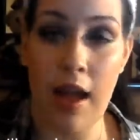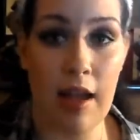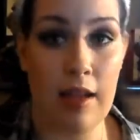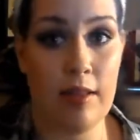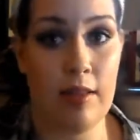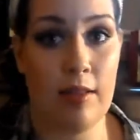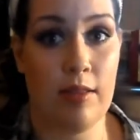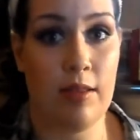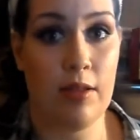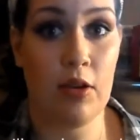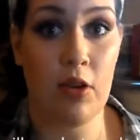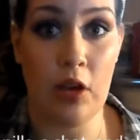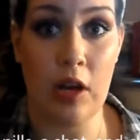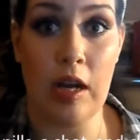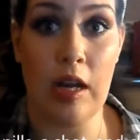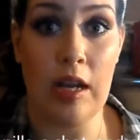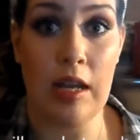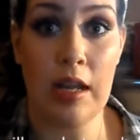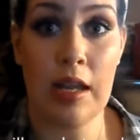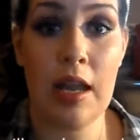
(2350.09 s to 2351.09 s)
I
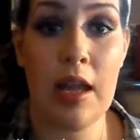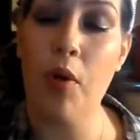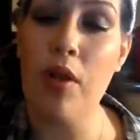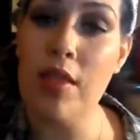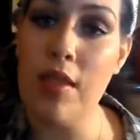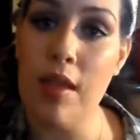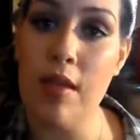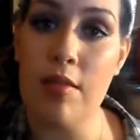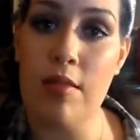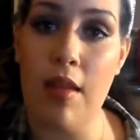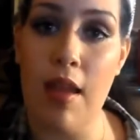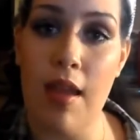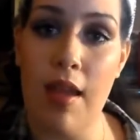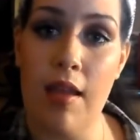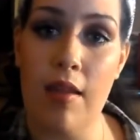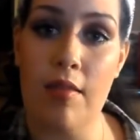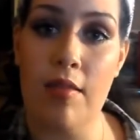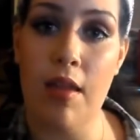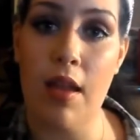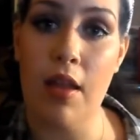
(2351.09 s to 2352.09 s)
disagree. What they
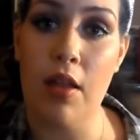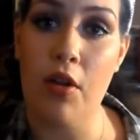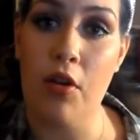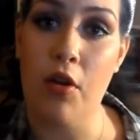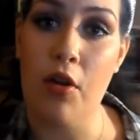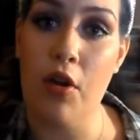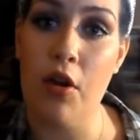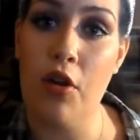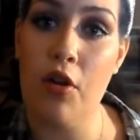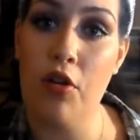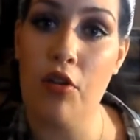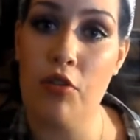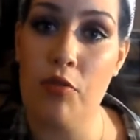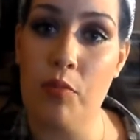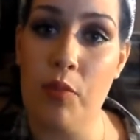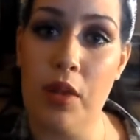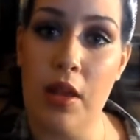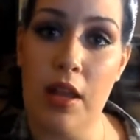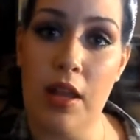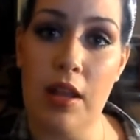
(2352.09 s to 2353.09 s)
say is that your
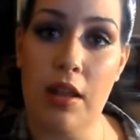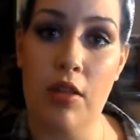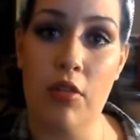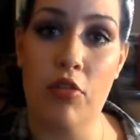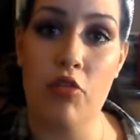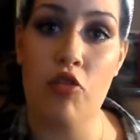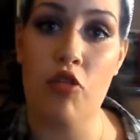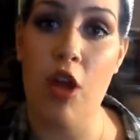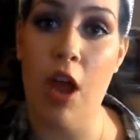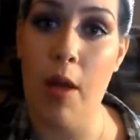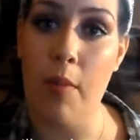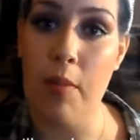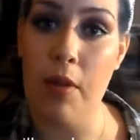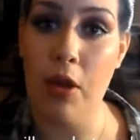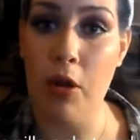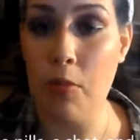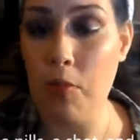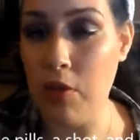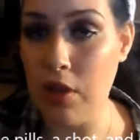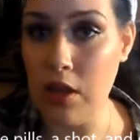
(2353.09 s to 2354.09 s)
spleen is
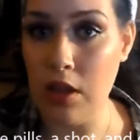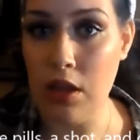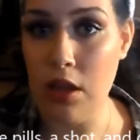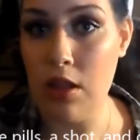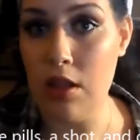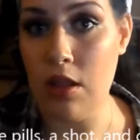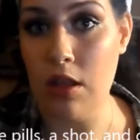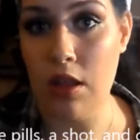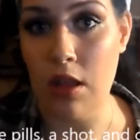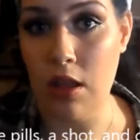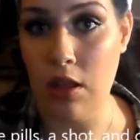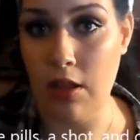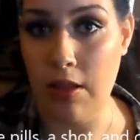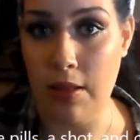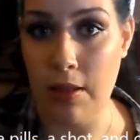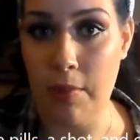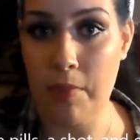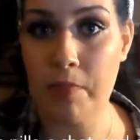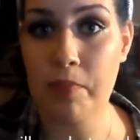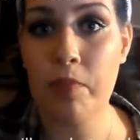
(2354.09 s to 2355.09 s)
trapping your platelets and
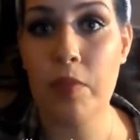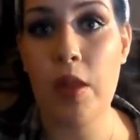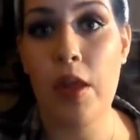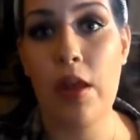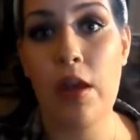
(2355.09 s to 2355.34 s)
killing them.